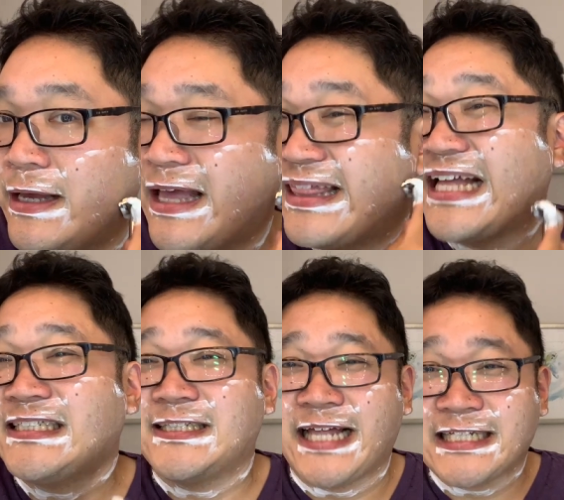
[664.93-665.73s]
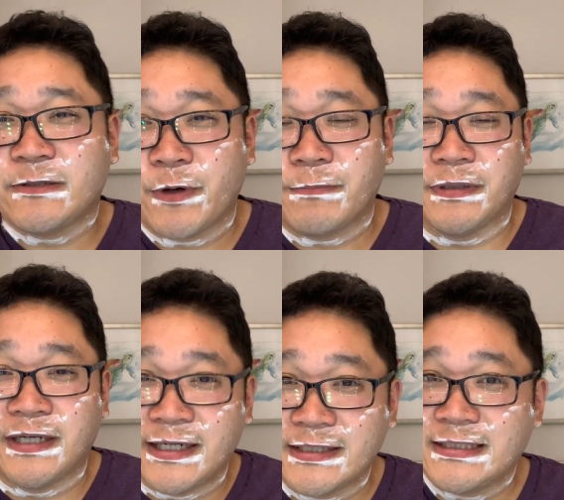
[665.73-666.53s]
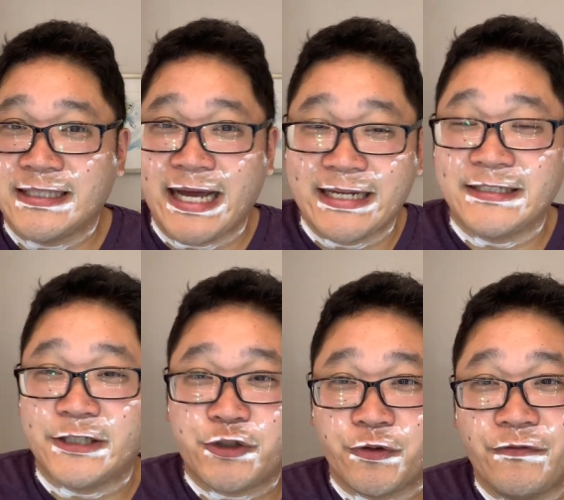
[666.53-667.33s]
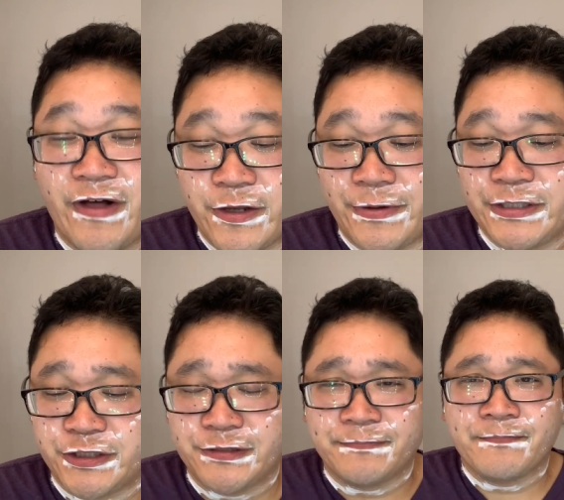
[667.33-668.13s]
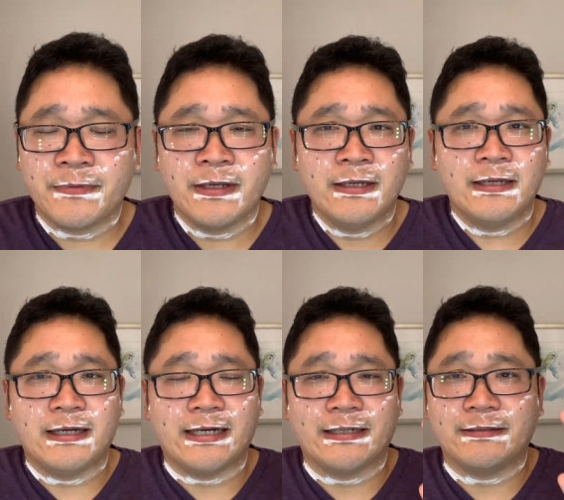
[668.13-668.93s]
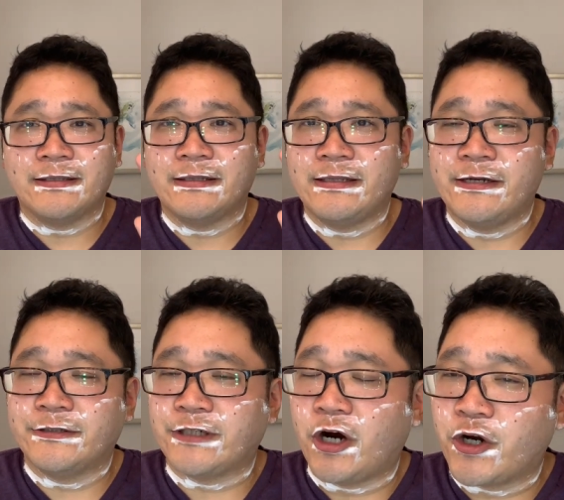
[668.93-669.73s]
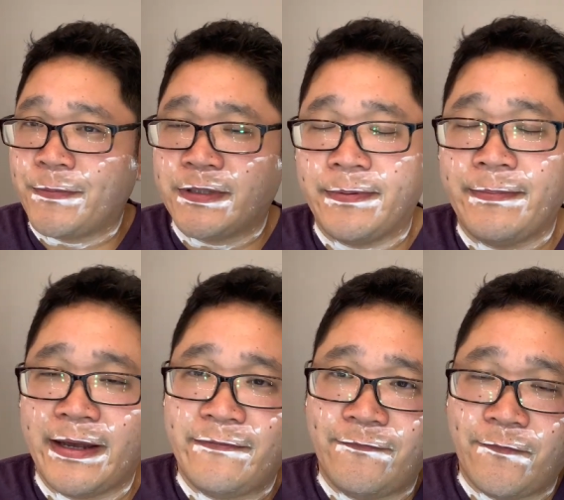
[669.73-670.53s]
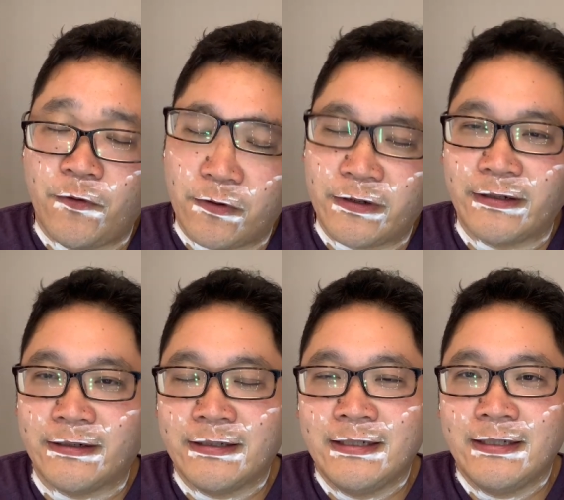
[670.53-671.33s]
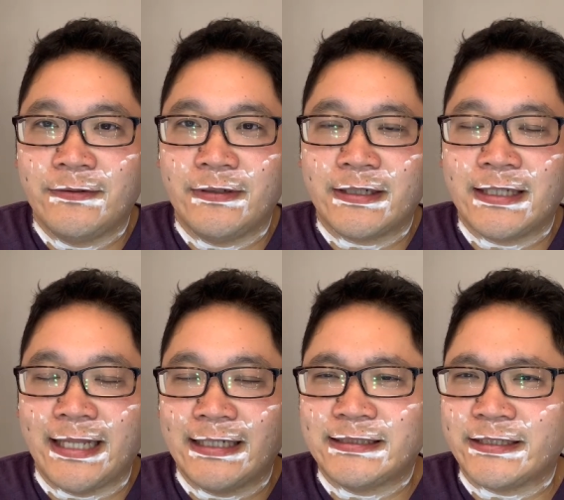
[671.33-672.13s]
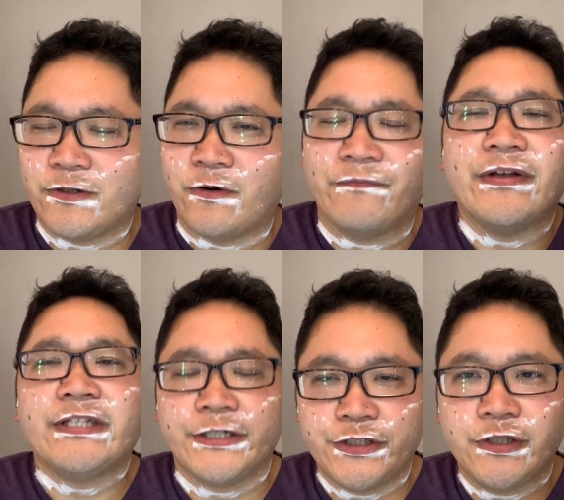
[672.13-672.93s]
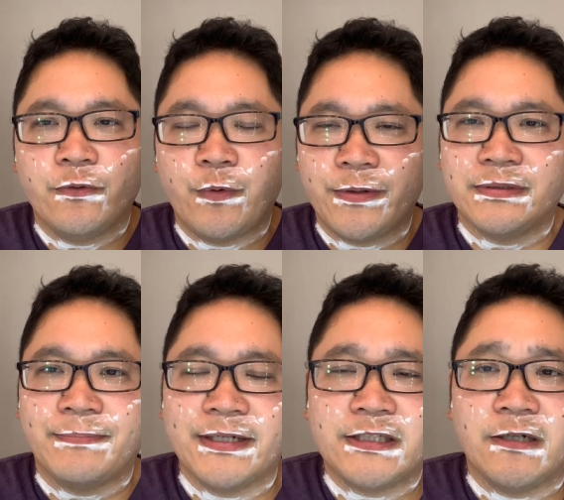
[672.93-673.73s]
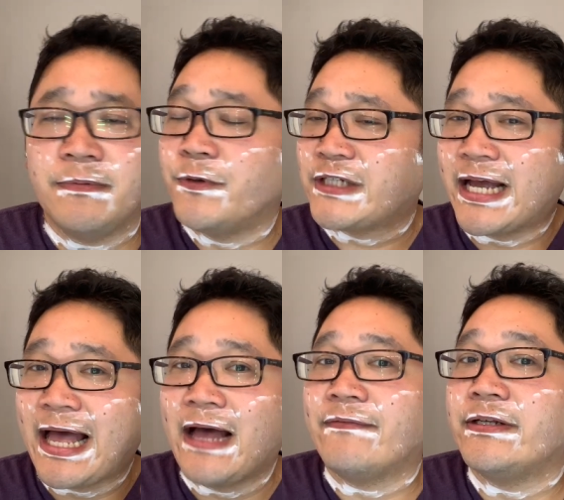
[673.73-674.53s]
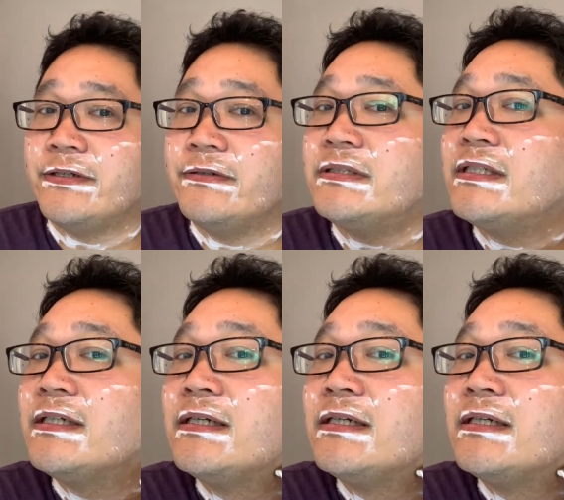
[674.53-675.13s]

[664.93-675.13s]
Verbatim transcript: And that's, that's where it belongs. That is the true valuation. Uh, there's an argument to be made for classic or vintage Williams mug soap, which I haven't used.